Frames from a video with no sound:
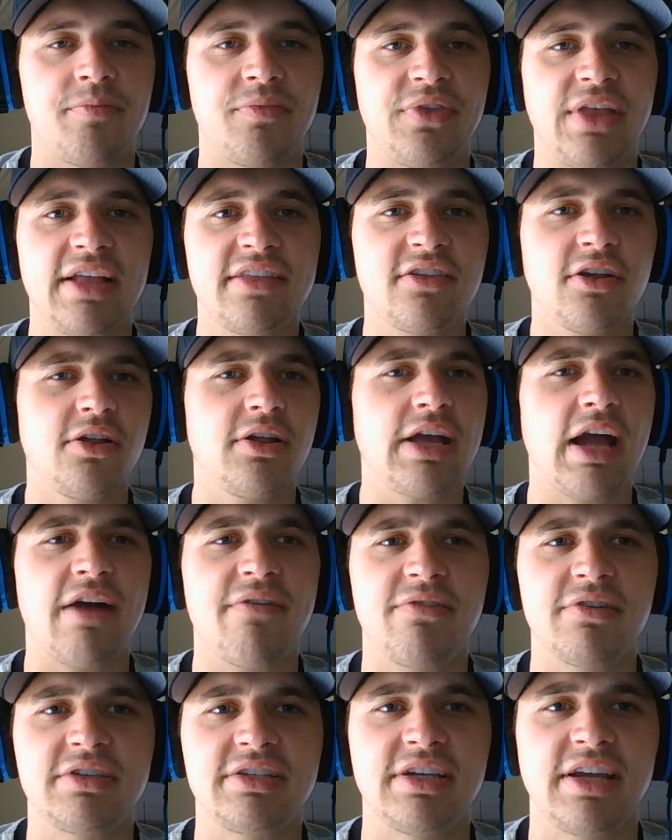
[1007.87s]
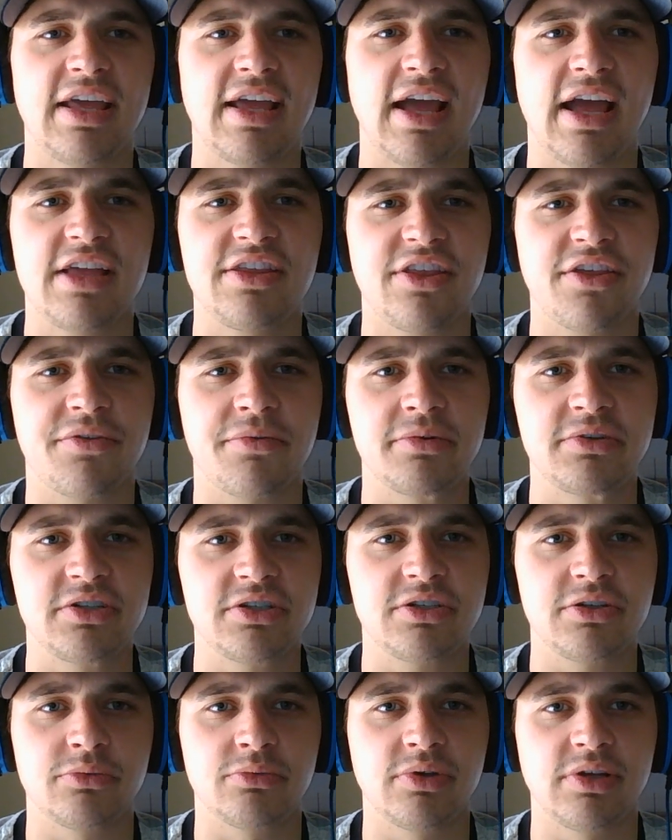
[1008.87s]
That's all I got for today. This was
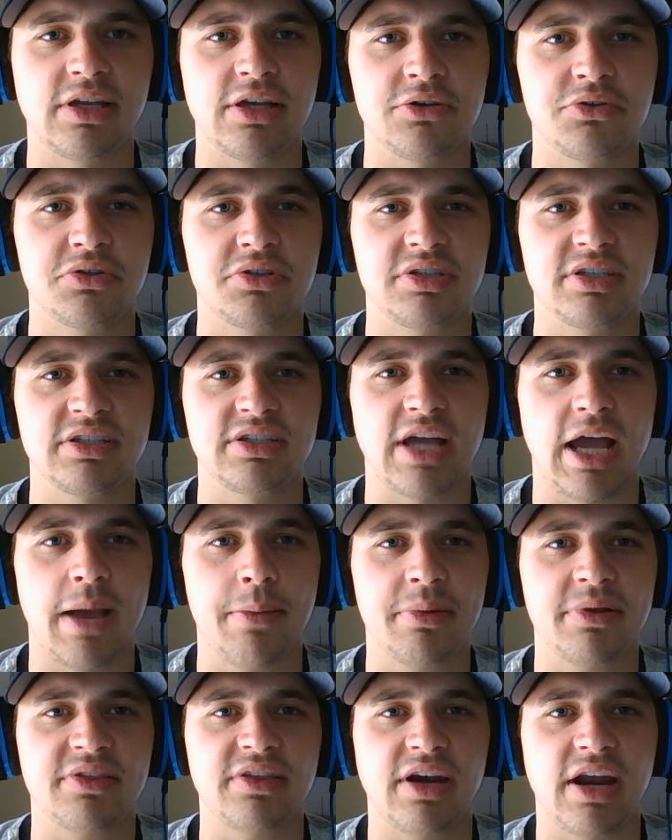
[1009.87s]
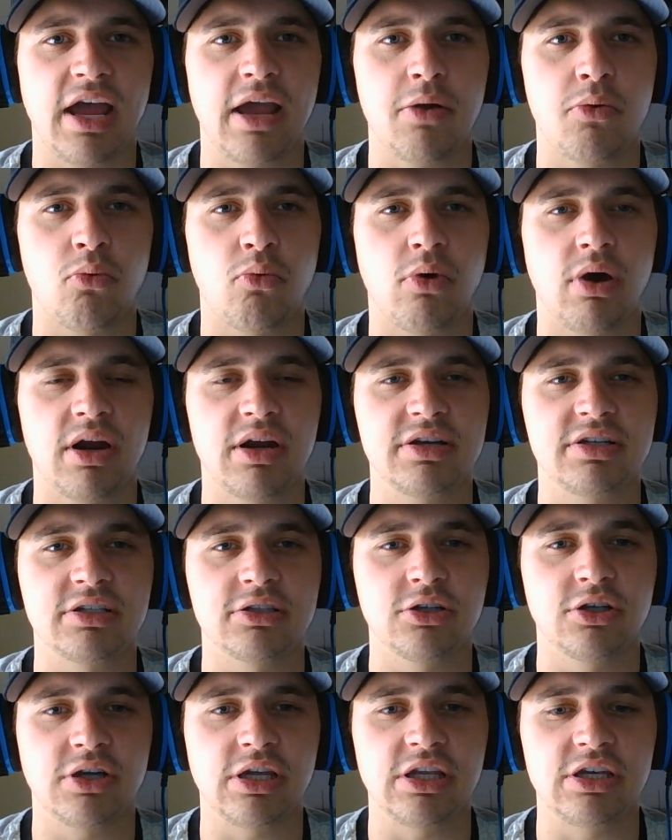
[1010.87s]
just a really interesting topic that I wanted to
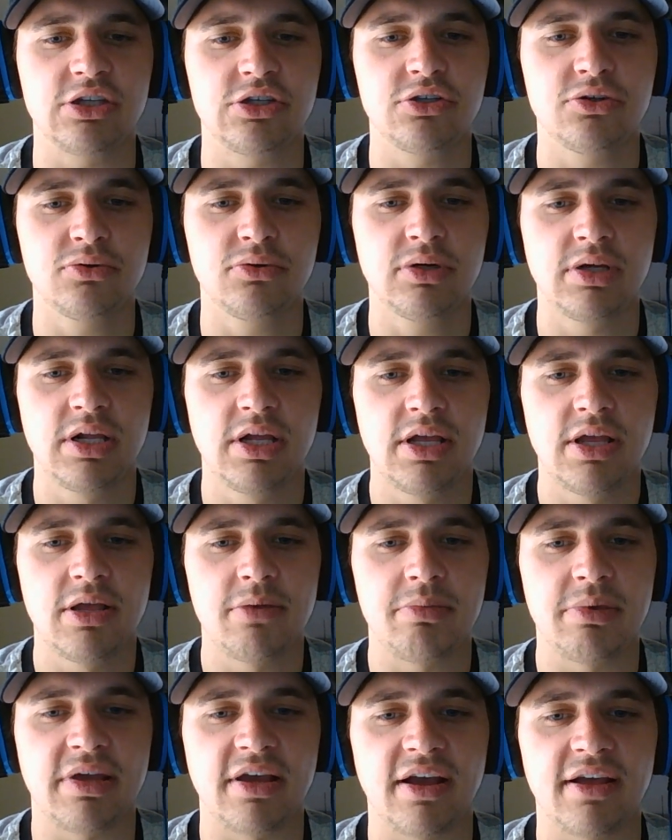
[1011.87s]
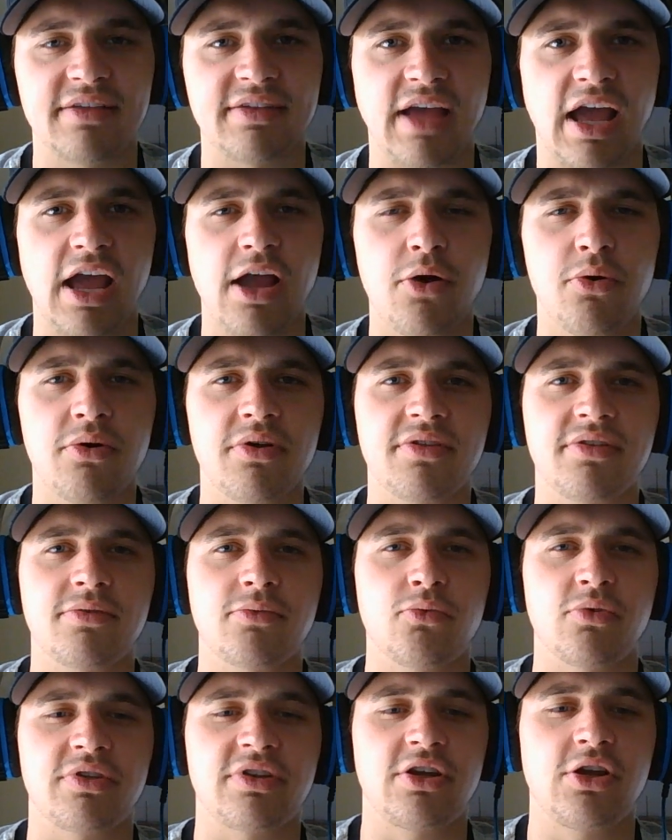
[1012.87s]
look into, because I always
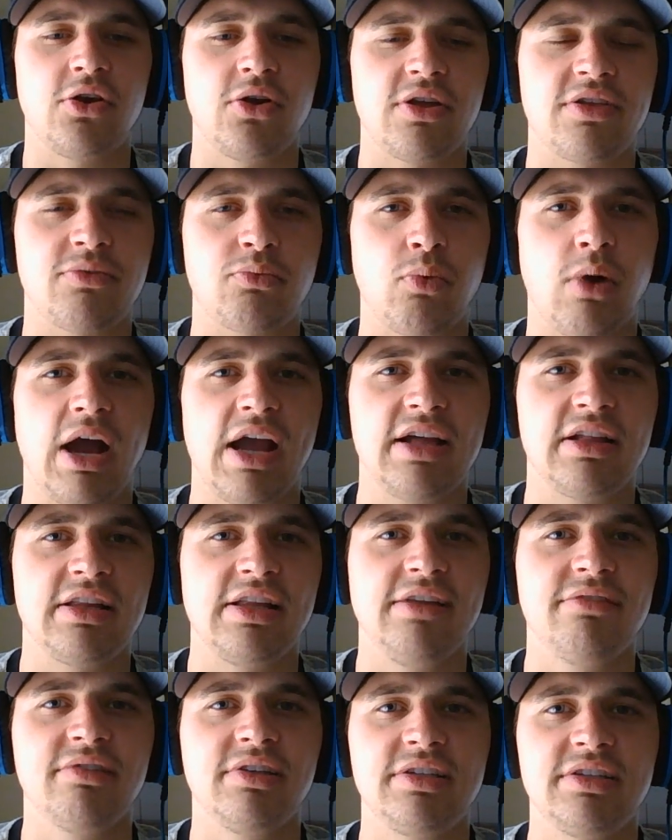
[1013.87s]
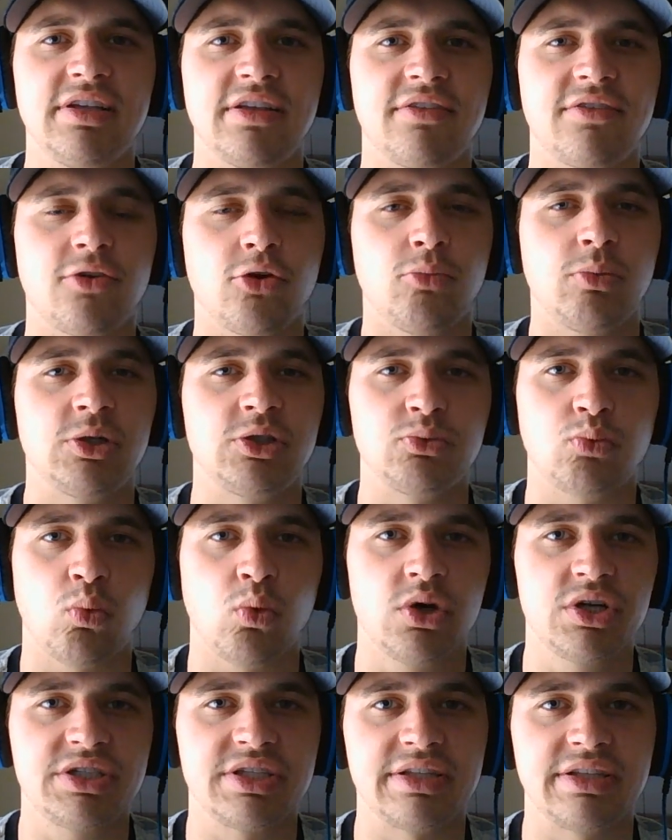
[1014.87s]
was curious why Cleveland did so much
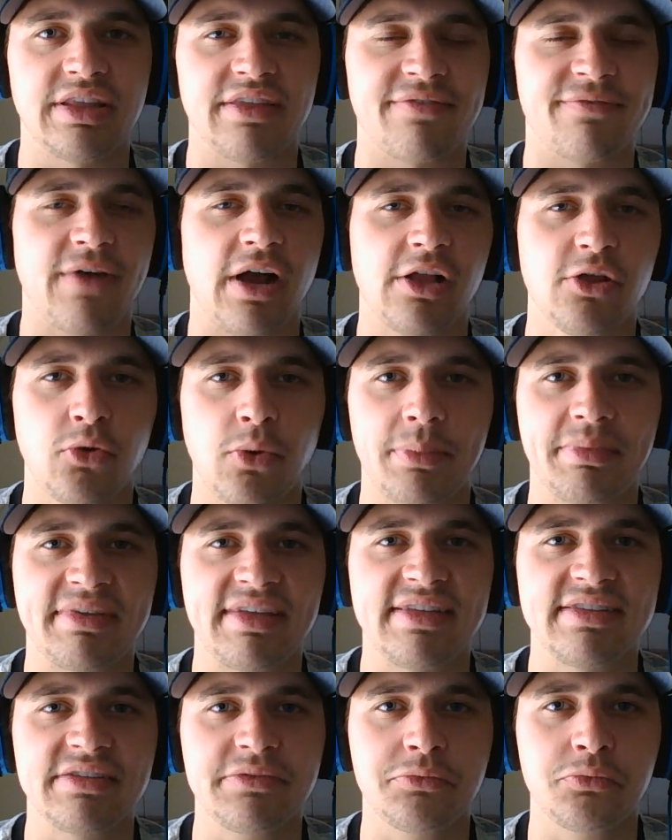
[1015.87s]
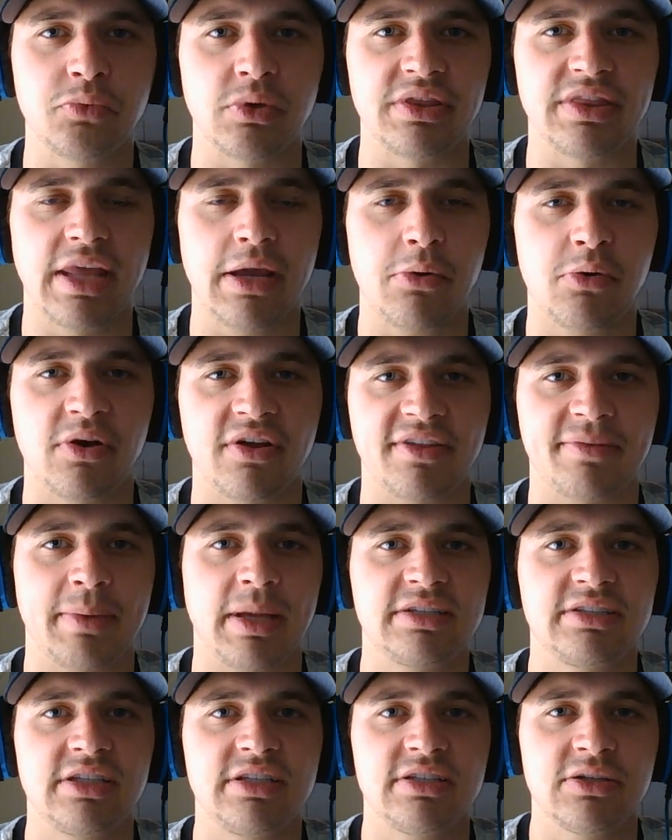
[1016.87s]
worse in this follow-up season when they were
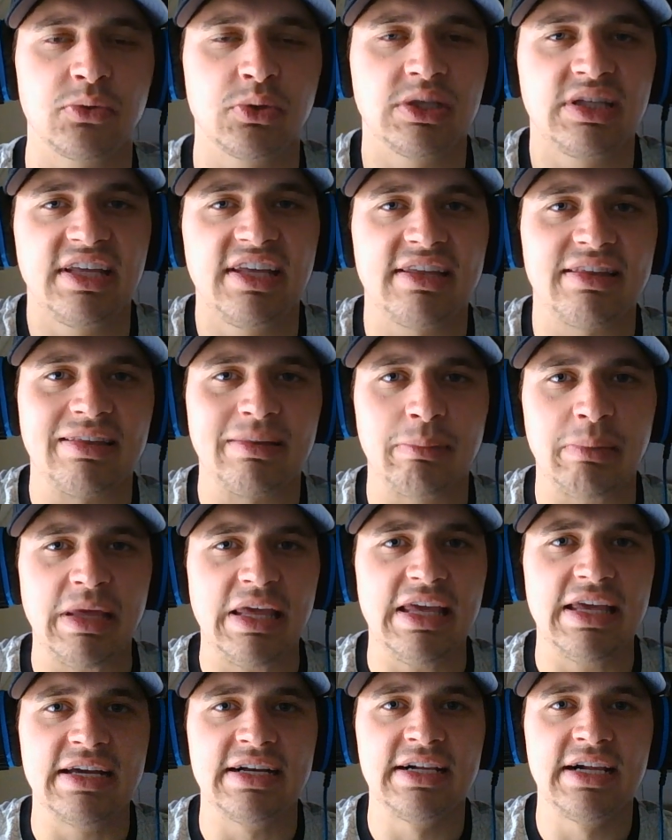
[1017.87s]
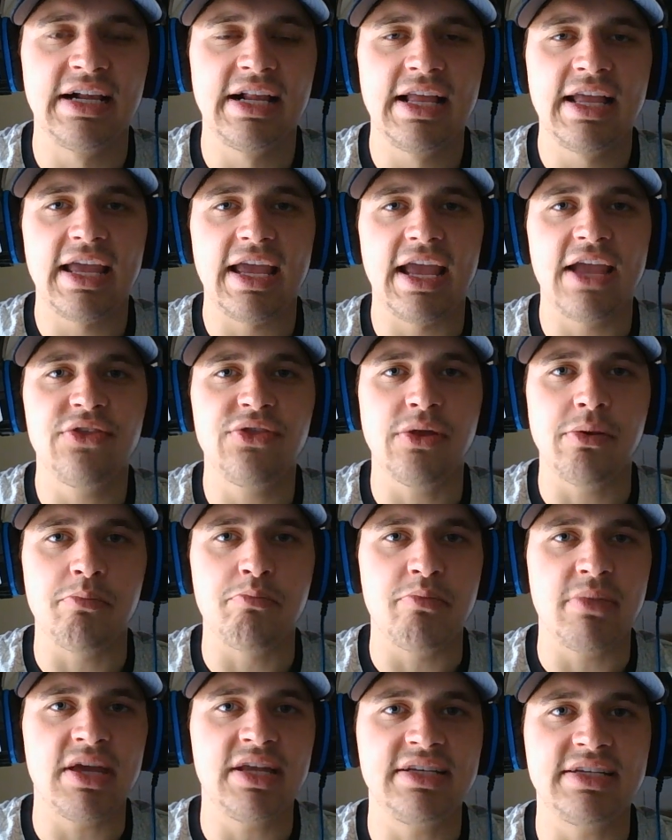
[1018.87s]
expected to at least be in the
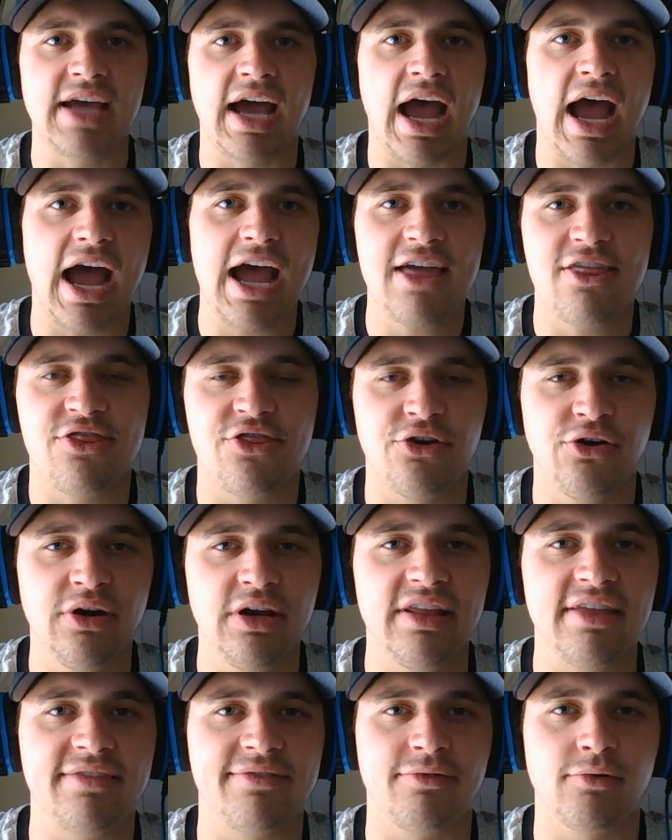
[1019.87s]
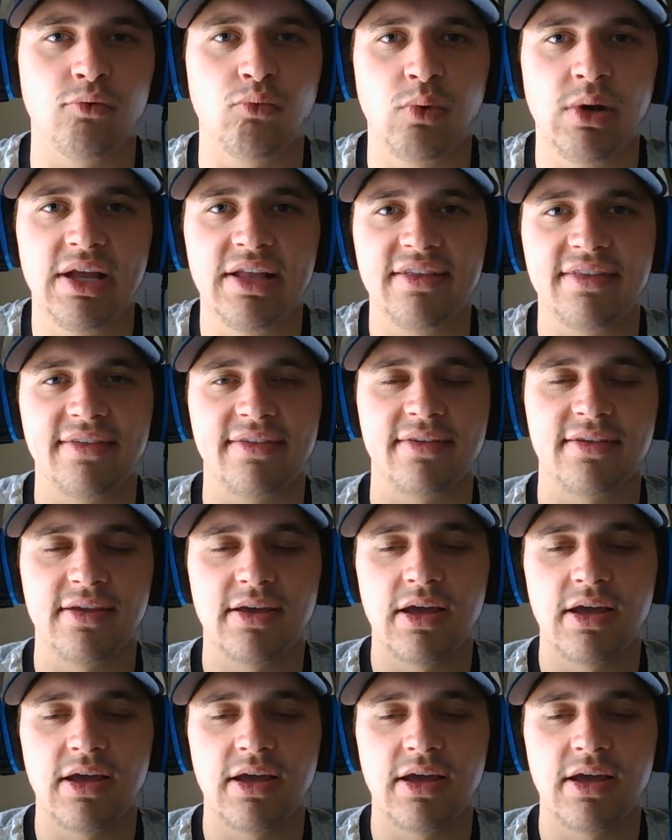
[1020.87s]
mid to high 30s for wins.